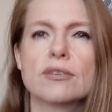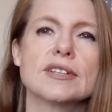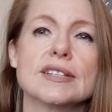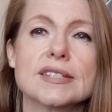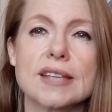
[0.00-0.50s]

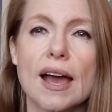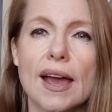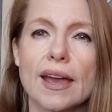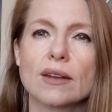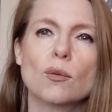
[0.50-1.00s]
even
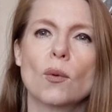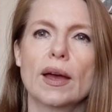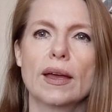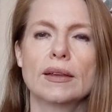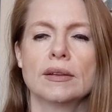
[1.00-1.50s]
decide
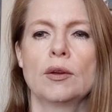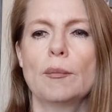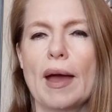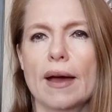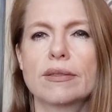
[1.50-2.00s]
what
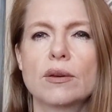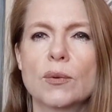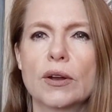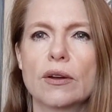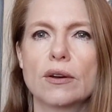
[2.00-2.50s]
path
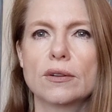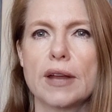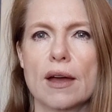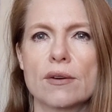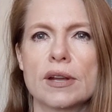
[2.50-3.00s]
you want to
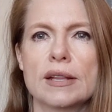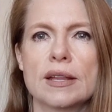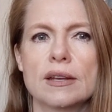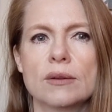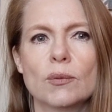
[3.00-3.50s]
go down?
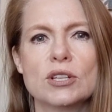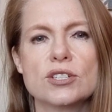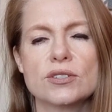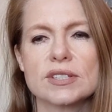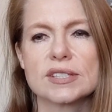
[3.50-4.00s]
And then
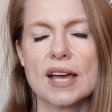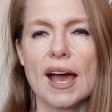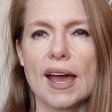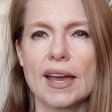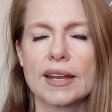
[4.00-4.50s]
once you
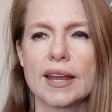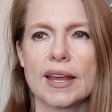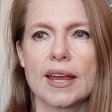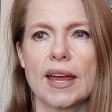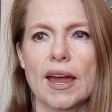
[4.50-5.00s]
decide,
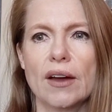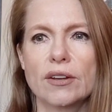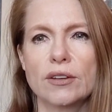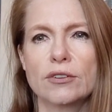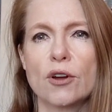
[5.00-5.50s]

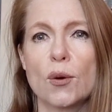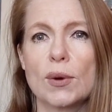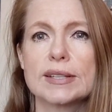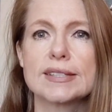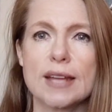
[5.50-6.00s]
how do you know
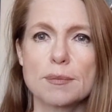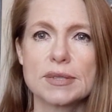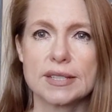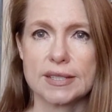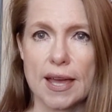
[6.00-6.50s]
what
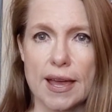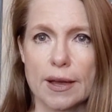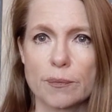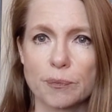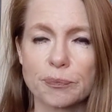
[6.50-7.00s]
steps to
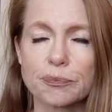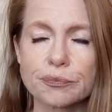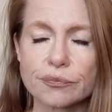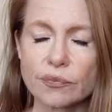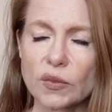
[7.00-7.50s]
take?
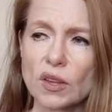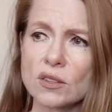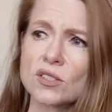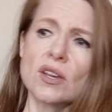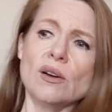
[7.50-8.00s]

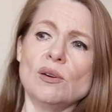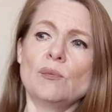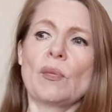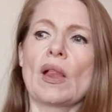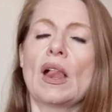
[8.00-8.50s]

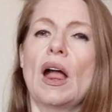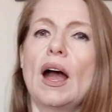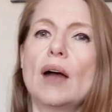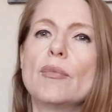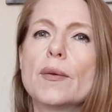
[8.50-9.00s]
So
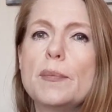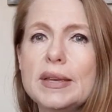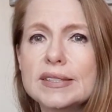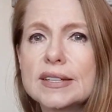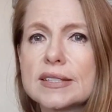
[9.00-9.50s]
the
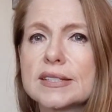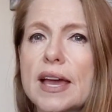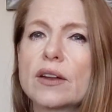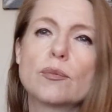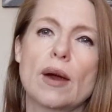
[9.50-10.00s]
business
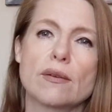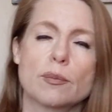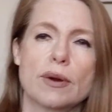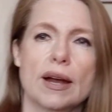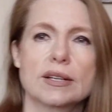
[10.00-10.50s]
side of
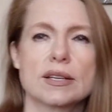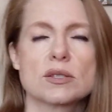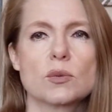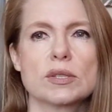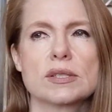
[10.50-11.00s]
private
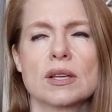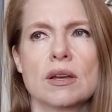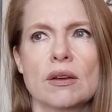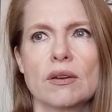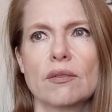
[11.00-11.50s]
practice was
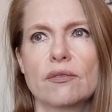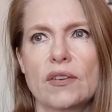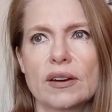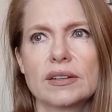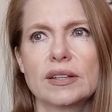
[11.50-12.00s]

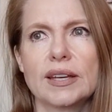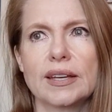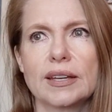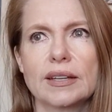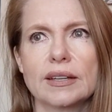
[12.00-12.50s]

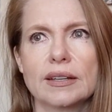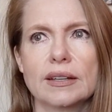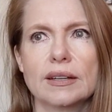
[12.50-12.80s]
fairly